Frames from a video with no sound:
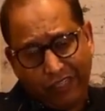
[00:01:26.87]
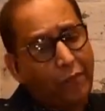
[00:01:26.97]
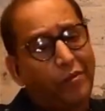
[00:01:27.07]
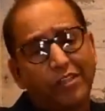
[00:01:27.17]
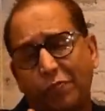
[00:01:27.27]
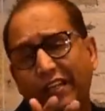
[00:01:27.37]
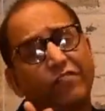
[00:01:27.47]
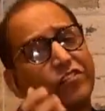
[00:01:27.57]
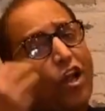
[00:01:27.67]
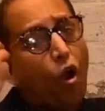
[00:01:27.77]
And breast milk
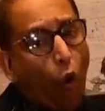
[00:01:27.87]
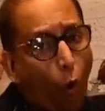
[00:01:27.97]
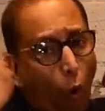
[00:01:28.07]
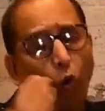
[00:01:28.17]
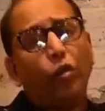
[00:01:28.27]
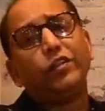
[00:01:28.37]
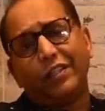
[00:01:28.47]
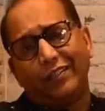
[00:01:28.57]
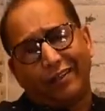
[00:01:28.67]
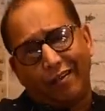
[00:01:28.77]
gives all
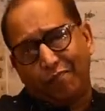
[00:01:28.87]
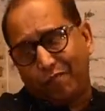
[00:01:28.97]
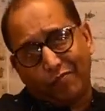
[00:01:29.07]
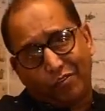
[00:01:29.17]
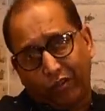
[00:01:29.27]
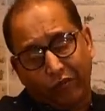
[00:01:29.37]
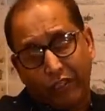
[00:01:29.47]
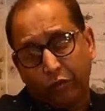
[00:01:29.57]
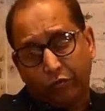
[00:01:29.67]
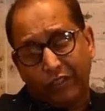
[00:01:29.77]
the sort of
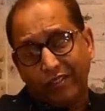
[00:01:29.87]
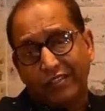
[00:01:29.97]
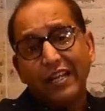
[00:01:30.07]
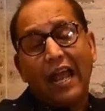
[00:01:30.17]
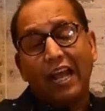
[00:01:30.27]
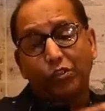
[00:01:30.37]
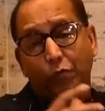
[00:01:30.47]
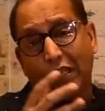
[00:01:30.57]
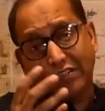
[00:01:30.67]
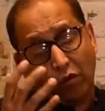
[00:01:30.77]
nutrients as
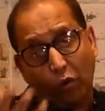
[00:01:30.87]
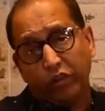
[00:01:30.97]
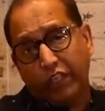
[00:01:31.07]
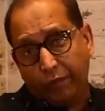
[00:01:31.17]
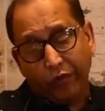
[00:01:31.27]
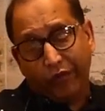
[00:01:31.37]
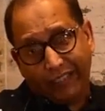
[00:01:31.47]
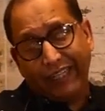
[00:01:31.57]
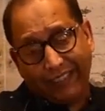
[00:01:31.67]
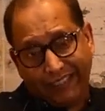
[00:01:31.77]
well as all the immunity
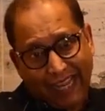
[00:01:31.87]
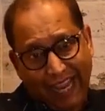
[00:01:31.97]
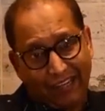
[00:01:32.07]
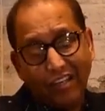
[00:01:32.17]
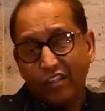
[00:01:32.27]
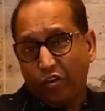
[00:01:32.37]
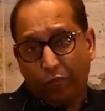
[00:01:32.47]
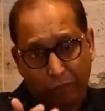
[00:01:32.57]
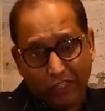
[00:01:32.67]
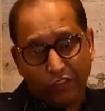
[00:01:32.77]
that it can. So
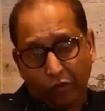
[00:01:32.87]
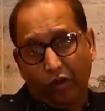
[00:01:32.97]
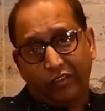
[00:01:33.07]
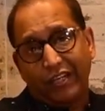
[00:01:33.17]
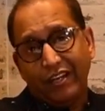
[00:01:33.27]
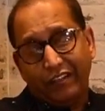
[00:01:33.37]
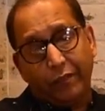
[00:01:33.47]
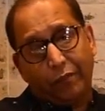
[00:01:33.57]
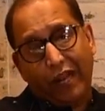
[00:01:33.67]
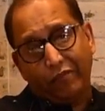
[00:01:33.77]
please do not
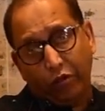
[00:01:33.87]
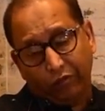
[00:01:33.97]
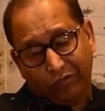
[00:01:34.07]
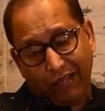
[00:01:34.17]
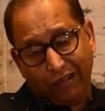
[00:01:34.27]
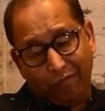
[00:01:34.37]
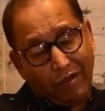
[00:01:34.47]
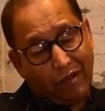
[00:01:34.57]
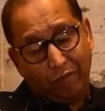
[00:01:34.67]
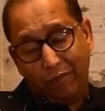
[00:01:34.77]
deprive your
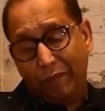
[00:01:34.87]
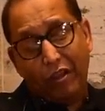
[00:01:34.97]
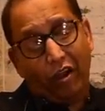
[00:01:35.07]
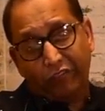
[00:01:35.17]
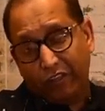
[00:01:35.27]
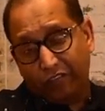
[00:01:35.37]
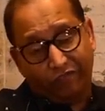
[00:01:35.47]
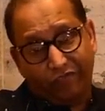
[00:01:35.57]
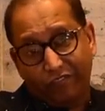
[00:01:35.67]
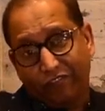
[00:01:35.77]
baby of the
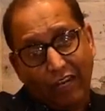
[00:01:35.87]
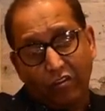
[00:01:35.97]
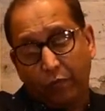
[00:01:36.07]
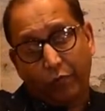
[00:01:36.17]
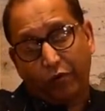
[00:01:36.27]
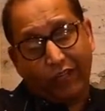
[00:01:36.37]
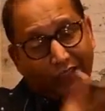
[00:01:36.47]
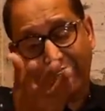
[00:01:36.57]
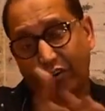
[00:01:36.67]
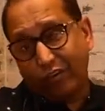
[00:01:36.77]
valuable product
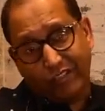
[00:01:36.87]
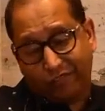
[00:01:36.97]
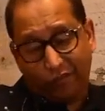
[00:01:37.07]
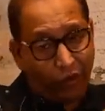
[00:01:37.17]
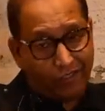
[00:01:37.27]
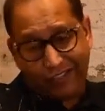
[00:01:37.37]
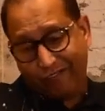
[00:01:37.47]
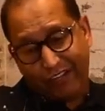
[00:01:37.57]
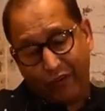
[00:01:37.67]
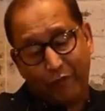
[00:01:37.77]
that God has
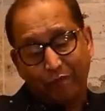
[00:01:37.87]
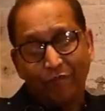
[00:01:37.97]
given you.